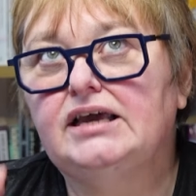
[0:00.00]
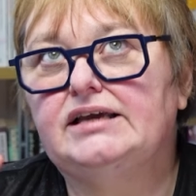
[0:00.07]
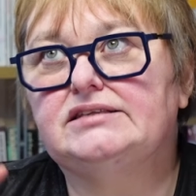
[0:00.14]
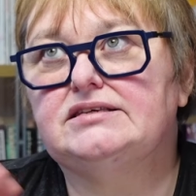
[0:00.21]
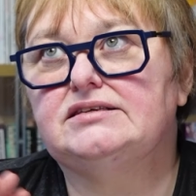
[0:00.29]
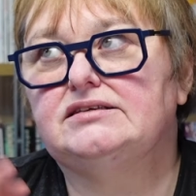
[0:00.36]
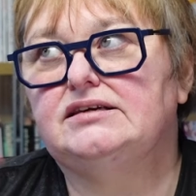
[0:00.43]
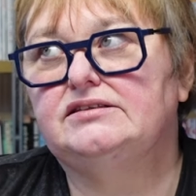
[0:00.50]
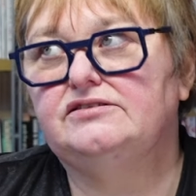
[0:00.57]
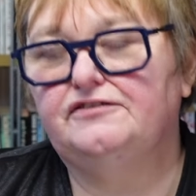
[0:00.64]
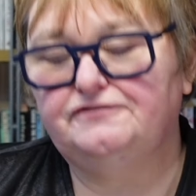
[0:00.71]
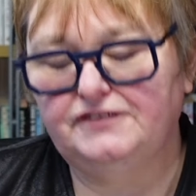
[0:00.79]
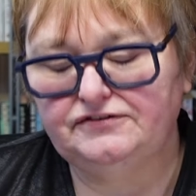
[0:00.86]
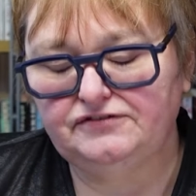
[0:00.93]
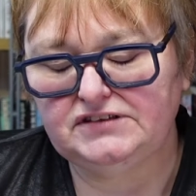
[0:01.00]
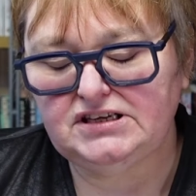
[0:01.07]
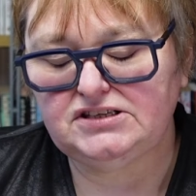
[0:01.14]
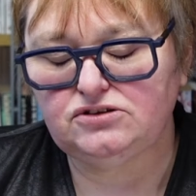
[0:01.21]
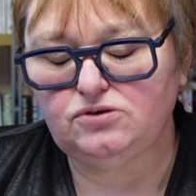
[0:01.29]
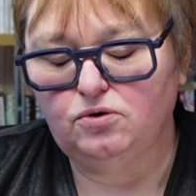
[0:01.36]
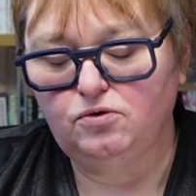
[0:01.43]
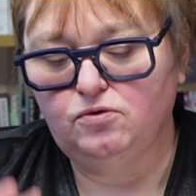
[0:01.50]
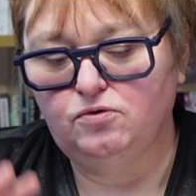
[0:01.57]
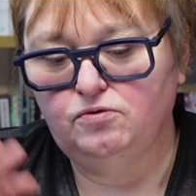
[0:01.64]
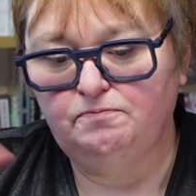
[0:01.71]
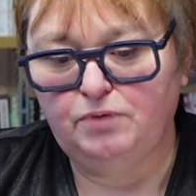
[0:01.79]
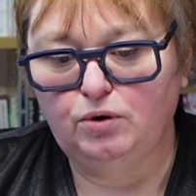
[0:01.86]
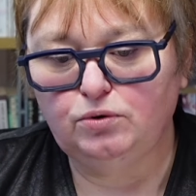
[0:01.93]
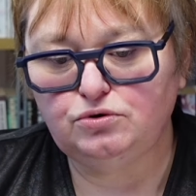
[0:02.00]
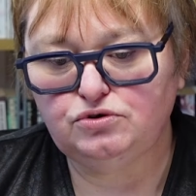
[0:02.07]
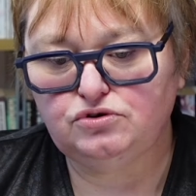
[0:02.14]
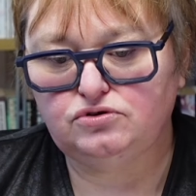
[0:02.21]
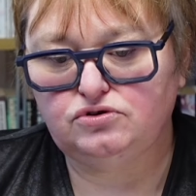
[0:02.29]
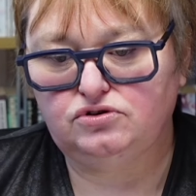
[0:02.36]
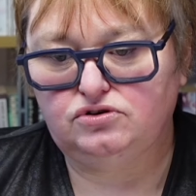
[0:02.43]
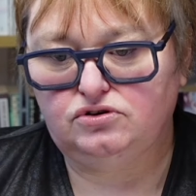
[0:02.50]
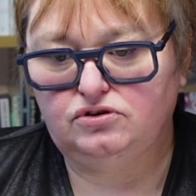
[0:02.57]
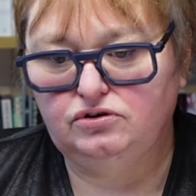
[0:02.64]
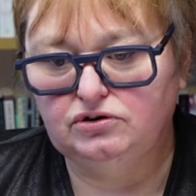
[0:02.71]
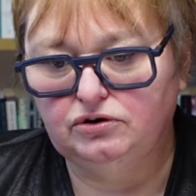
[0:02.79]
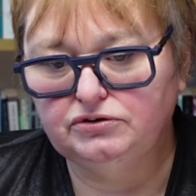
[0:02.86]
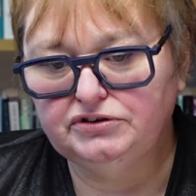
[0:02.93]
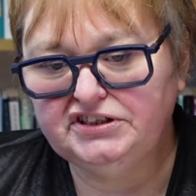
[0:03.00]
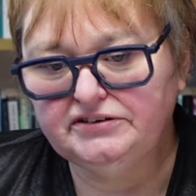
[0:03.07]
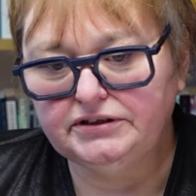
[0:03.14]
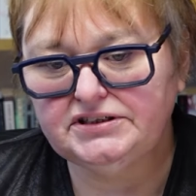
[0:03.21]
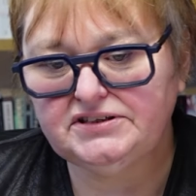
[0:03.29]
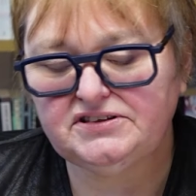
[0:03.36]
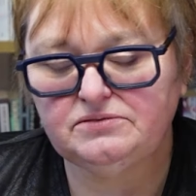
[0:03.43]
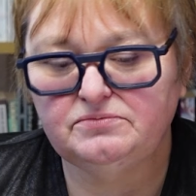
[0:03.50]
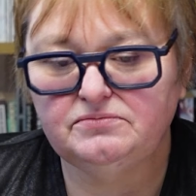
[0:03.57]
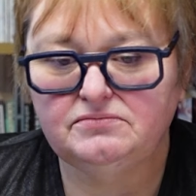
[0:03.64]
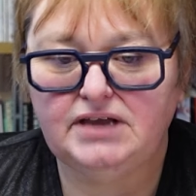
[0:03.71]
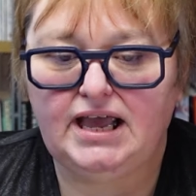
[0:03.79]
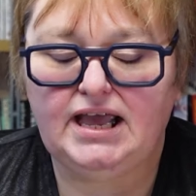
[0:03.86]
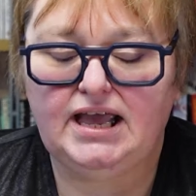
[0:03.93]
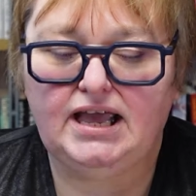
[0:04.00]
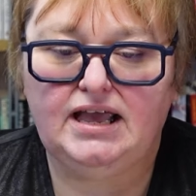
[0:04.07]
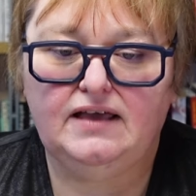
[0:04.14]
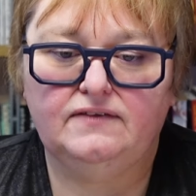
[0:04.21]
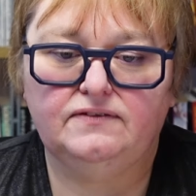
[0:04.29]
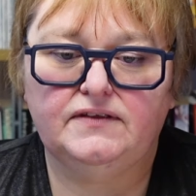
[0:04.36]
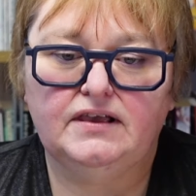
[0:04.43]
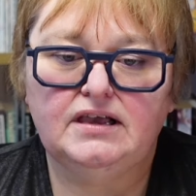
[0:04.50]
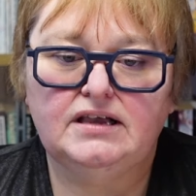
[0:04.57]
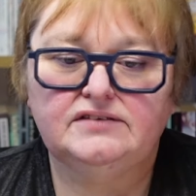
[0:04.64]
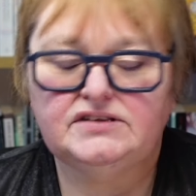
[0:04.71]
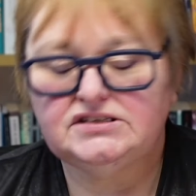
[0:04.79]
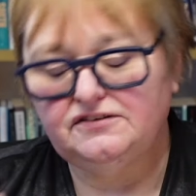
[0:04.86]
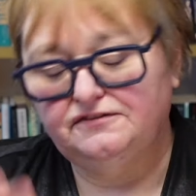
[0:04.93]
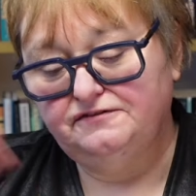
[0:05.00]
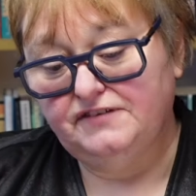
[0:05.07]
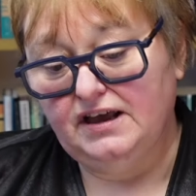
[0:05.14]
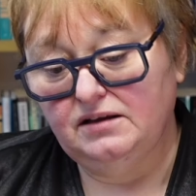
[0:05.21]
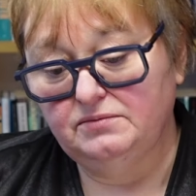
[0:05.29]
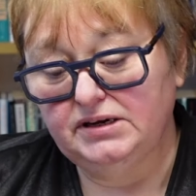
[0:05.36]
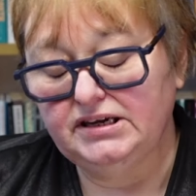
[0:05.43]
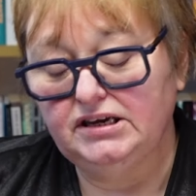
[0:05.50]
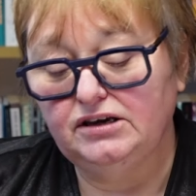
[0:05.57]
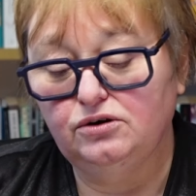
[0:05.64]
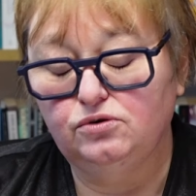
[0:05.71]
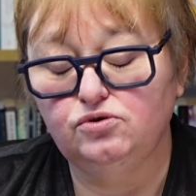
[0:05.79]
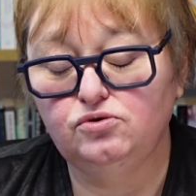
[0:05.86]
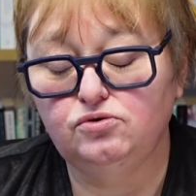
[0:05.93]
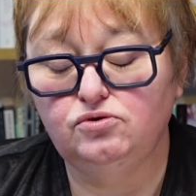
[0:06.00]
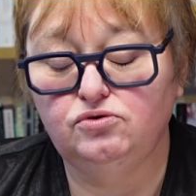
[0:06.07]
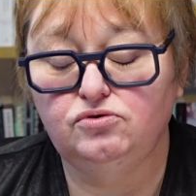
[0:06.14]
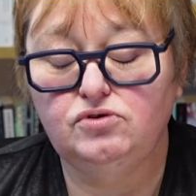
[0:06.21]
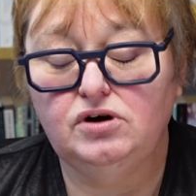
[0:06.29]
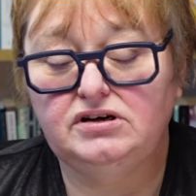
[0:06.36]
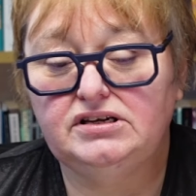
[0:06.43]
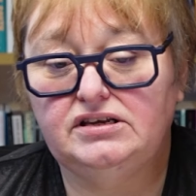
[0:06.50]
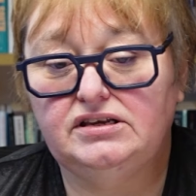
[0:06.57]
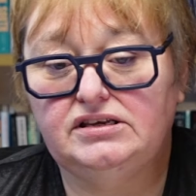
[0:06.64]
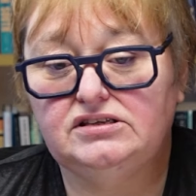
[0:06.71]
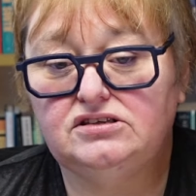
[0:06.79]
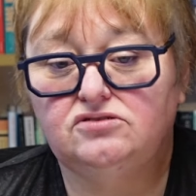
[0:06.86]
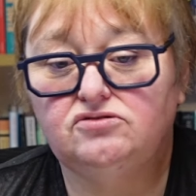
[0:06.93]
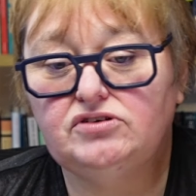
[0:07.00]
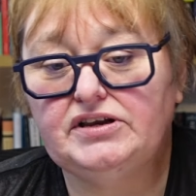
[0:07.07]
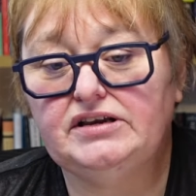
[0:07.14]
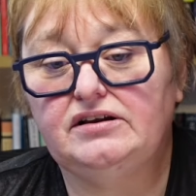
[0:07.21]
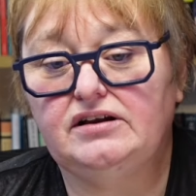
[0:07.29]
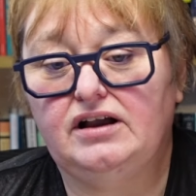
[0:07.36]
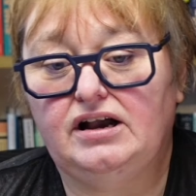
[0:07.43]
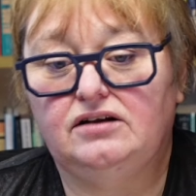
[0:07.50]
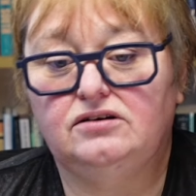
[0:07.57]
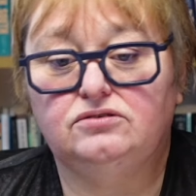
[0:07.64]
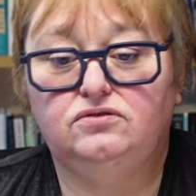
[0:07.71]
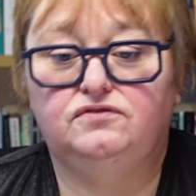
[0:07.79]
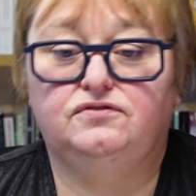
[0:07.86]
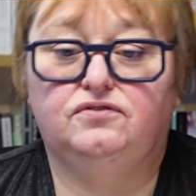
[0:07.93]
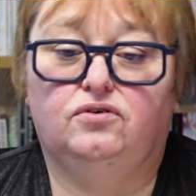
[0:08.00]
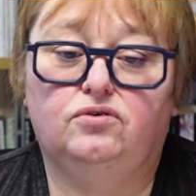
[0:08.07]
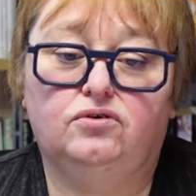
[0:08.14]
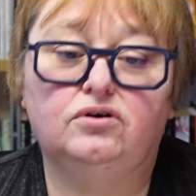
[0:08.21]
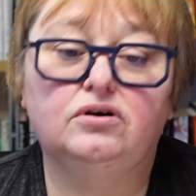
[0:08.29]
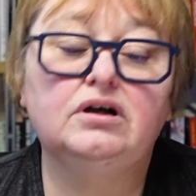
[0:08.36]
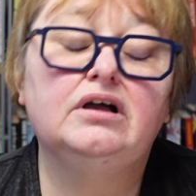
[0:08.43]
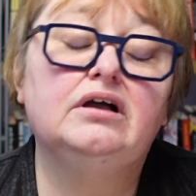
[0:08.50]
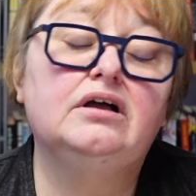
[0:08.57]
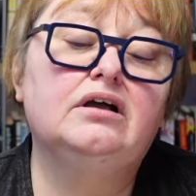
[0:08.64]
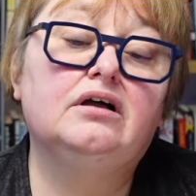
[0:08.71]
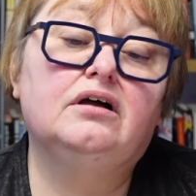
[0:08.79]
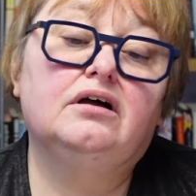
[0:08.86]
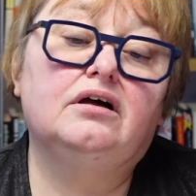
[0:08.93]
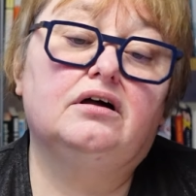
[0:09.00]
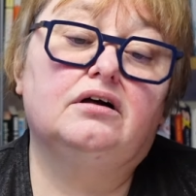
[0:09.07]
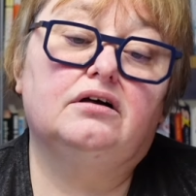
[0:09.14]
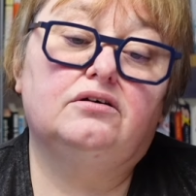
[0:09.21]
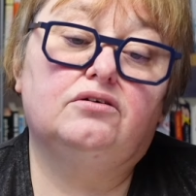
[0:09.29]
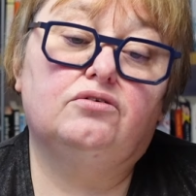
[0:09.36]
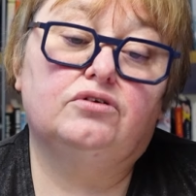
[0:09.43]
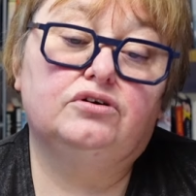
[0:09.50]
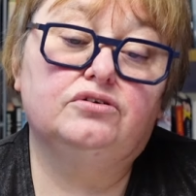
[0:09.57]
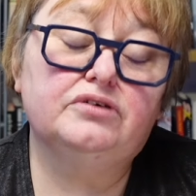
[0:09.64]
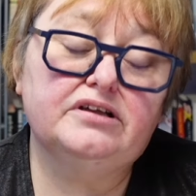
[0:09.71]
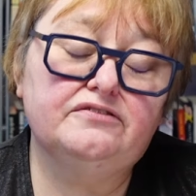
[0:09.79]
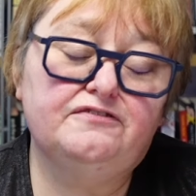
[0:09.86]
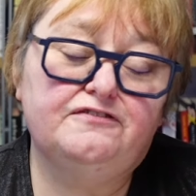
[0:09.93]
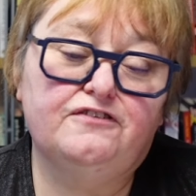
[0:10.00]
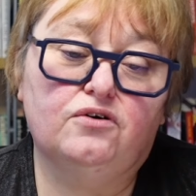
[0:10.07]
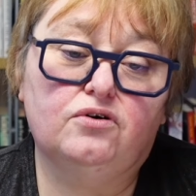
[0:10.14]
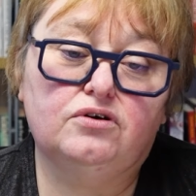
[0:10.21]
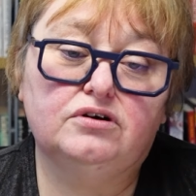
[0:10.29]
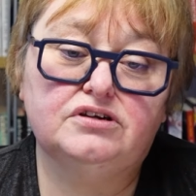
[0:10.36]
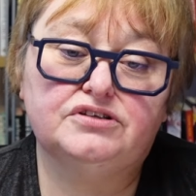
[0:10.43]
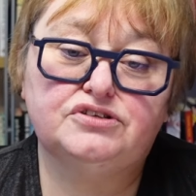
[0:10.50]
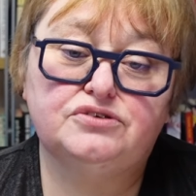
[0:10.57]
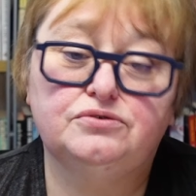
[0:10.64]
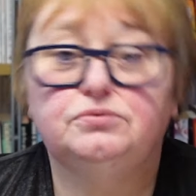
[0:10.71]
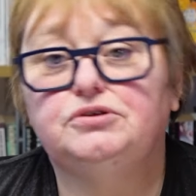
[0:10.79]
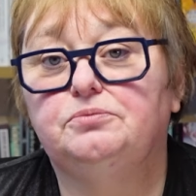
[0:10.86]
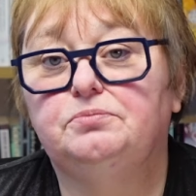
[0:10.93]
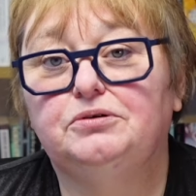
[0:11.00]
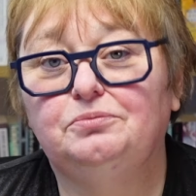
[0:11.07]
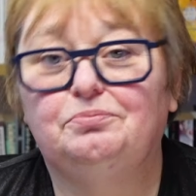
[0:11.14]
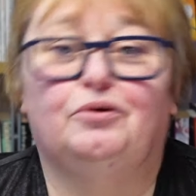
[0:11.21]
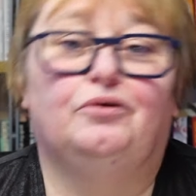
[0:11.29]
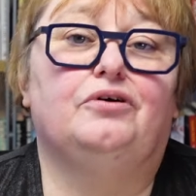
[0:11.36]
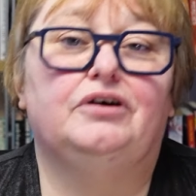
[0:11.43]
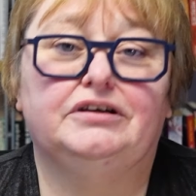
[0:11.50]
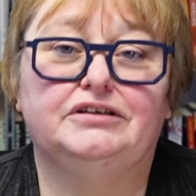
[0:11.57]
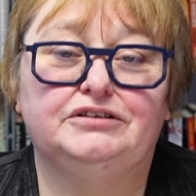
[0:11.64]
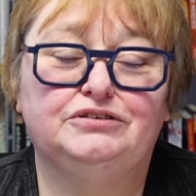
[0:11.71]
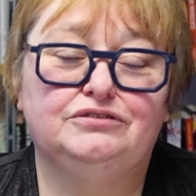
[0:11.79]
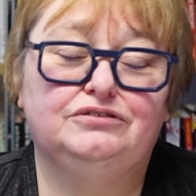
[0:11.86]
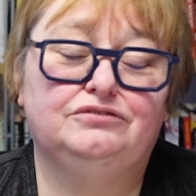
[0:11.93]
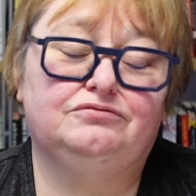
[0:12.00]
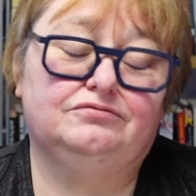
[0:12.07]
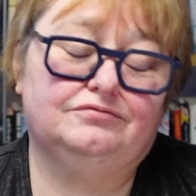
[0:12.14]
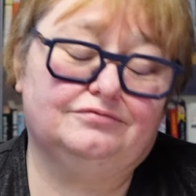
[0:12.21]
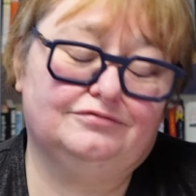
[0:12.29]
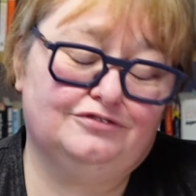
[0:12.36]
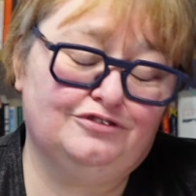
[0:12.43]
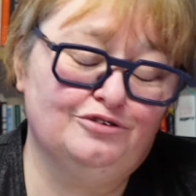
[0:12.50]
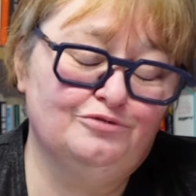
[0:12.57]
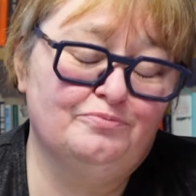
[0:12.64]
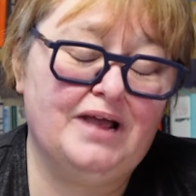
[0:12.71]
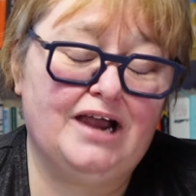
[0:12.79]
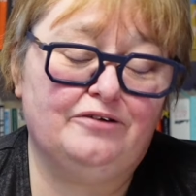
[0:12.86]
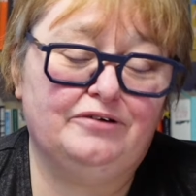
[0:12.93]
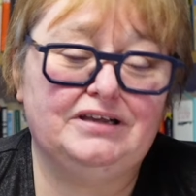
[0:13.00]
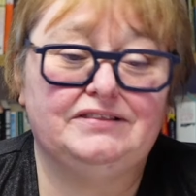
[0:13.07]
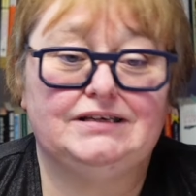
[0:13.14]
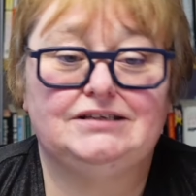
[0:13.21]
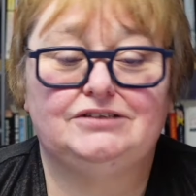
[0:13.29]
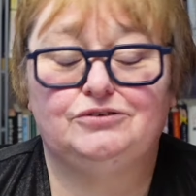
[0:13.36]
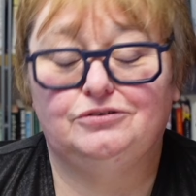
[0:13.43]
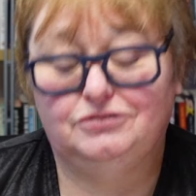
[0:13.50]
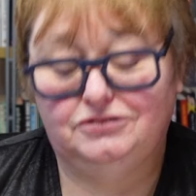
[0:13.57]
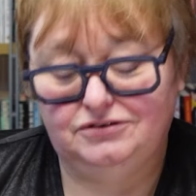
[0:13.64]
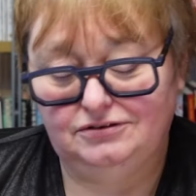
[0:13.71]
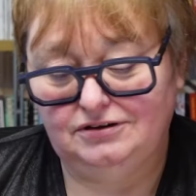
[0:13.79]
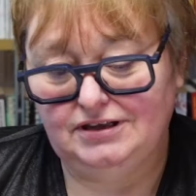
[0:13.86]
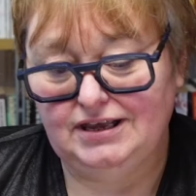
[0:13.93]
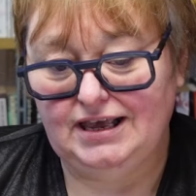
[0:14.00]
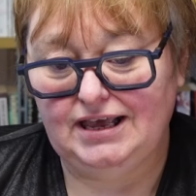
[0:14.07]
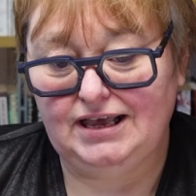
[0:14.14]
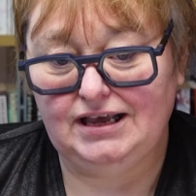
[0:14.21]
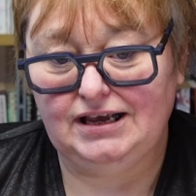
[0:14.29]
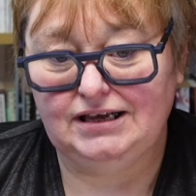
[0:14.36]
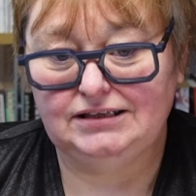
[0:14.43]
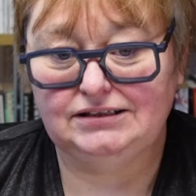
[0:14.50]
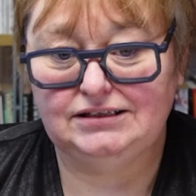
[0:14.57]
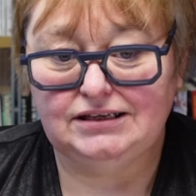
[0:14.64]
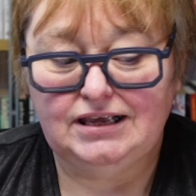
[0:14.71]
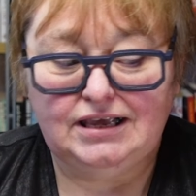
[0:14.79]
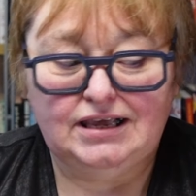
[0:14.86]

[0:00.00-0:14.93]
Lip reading: It's in the 50s, so post-colonialism, and there's a family who is looking out for looking for a suitable boy to marry their daughter. And